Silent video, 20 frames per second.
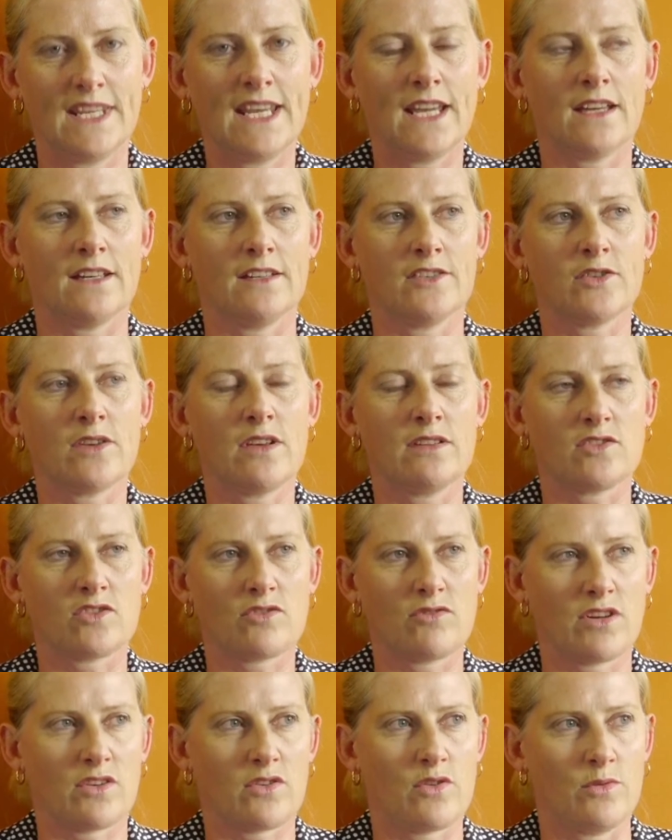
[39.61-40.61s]
Yeah, it's
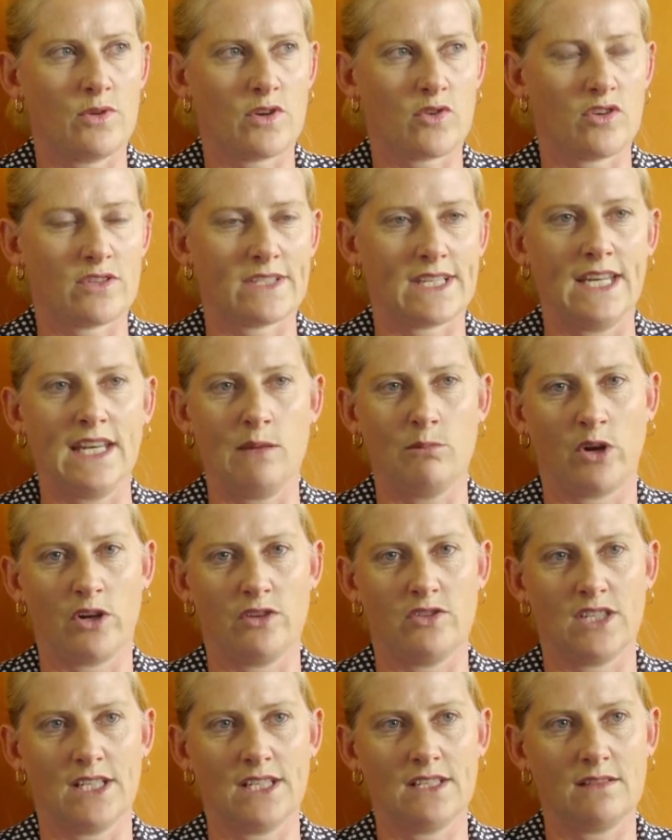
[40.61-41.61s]
critical across any
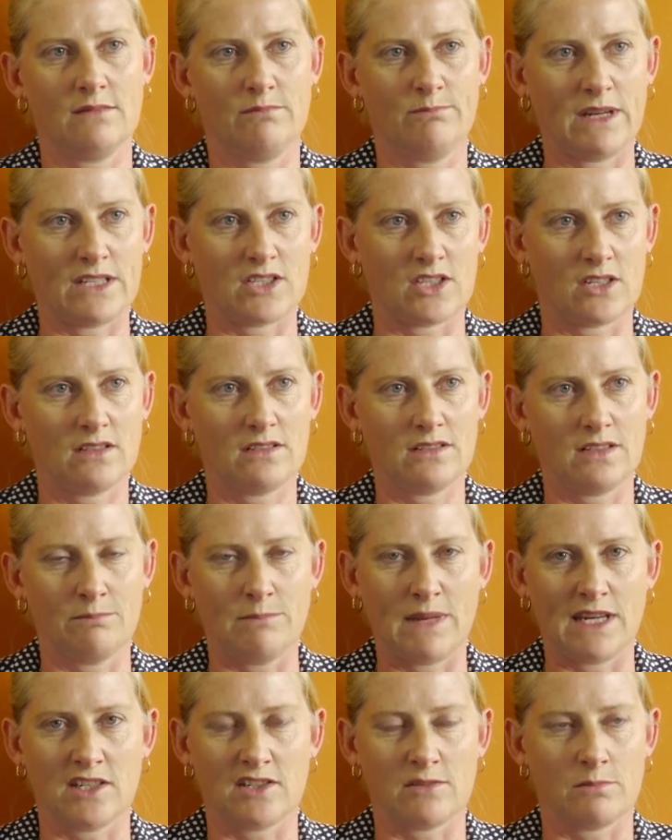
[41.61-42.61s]
project budget
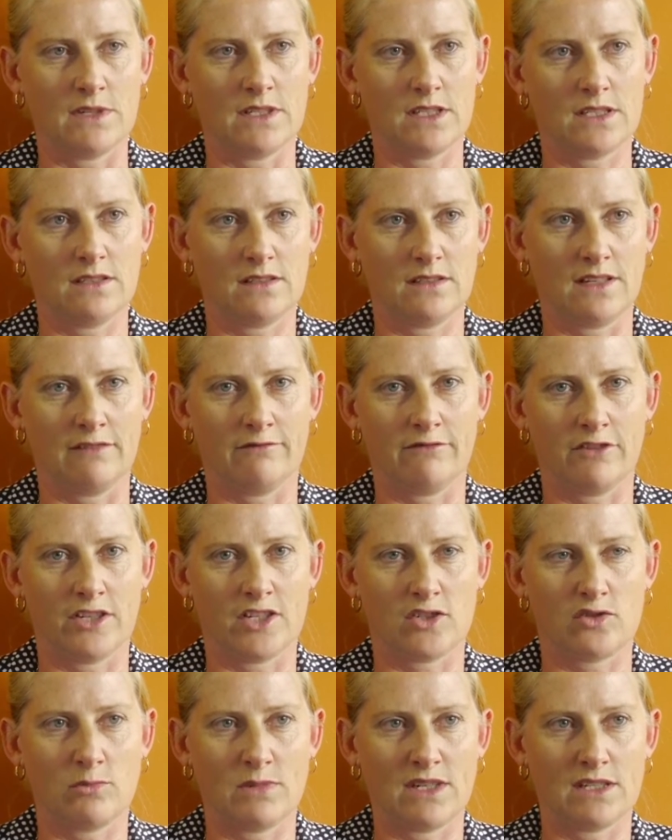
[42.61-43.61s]
management and
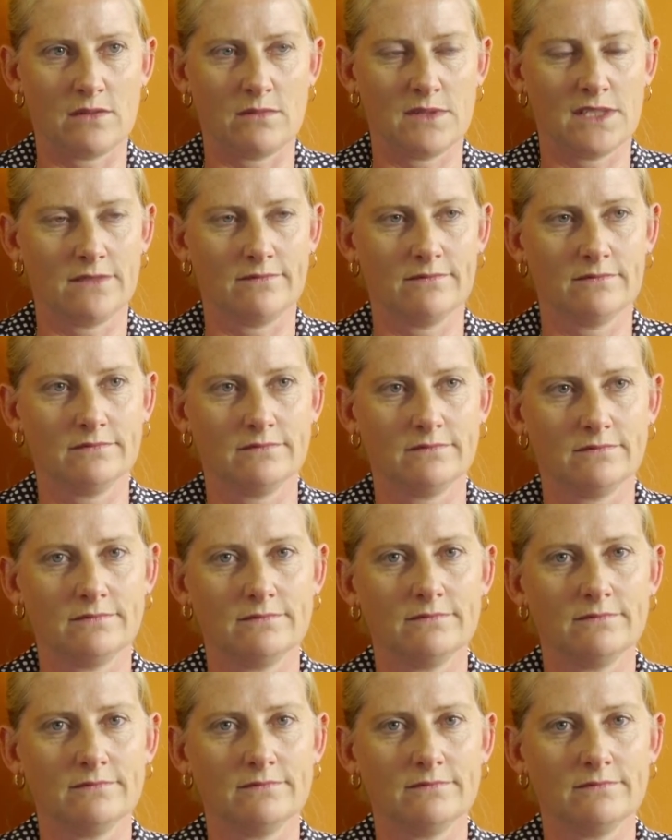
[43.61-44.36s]
financial management.